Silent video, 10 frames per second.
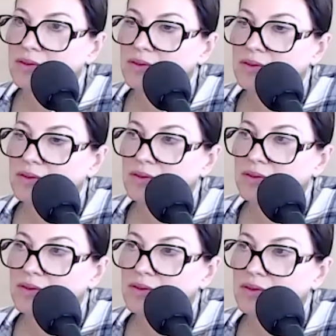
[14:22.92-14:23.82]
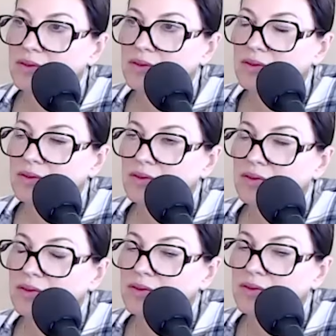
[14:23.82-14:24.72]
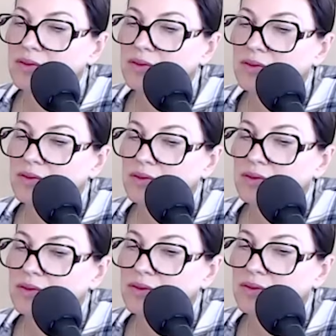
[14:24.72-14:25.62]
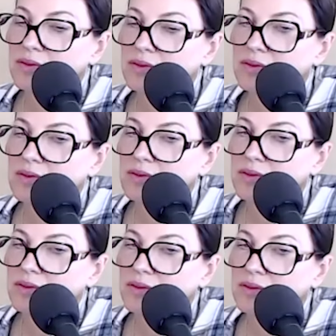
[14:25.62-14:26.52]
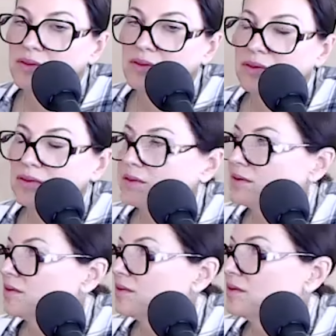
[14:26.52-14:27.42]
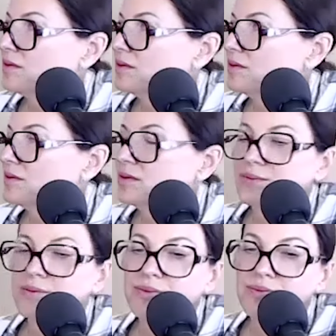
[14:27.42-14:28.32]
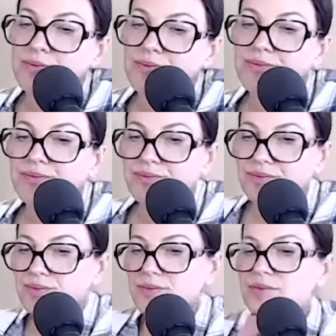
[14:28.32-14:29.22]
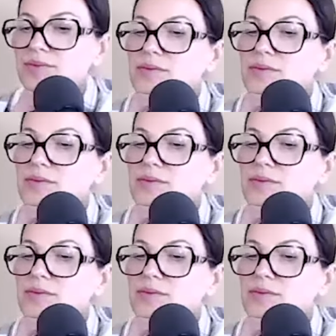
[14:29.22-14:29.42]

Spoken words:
[no speech]